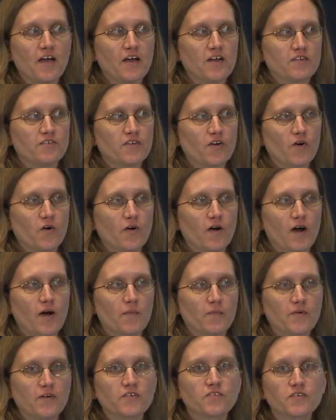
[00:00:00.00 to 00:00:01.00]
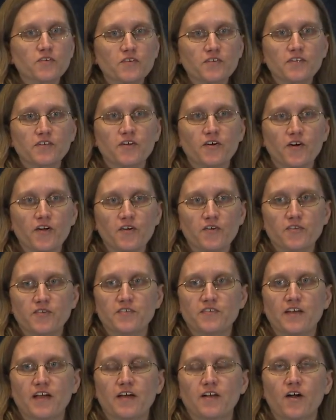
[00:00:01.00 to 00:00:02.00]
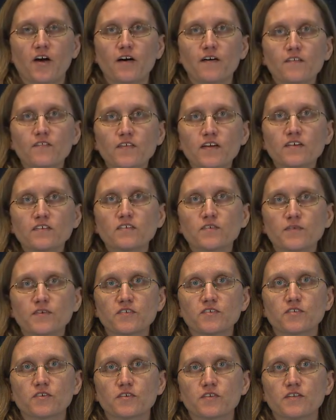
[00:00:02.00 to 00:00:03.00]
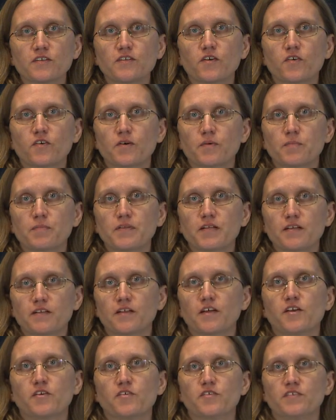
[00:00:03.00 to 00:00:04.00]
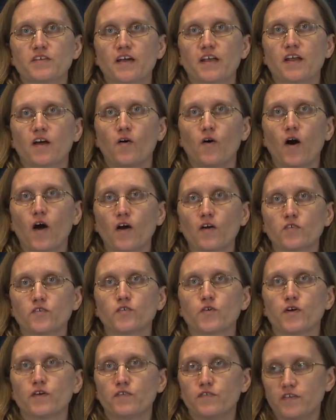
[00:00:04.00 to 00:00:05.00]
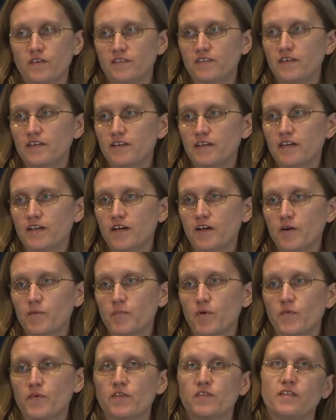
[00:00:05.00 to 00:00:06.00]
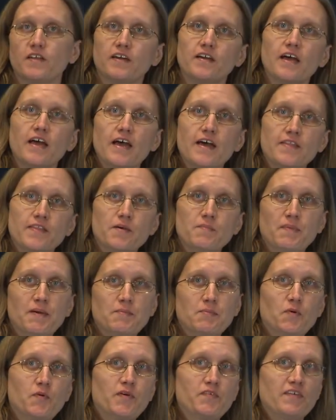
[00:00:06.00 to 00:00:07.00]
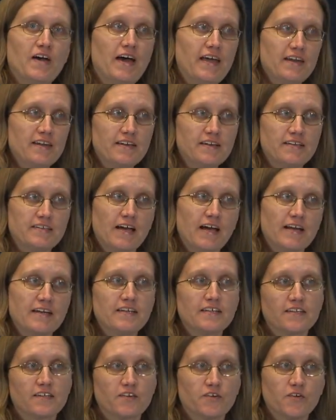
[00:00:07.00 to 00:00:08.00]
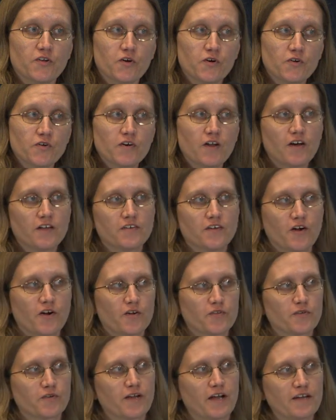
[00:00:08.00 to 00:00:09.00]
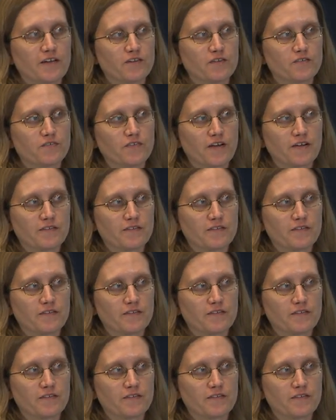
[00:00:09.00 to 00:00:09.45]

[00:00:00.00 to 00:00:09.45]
So um, we certainly don't understand all of this and we certainly don't completely understand how our story fits into here. But we think that maybe we've added a tiny little node onto Arthur Guyton's